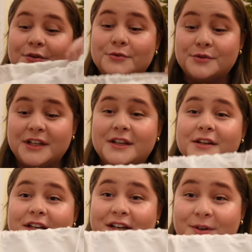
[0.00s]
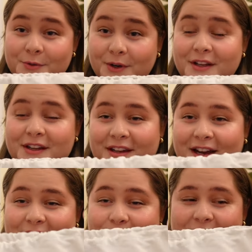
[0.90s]
really, really
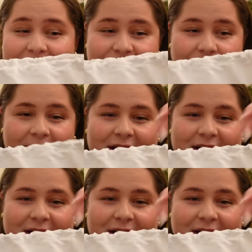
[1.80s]
liked when I saw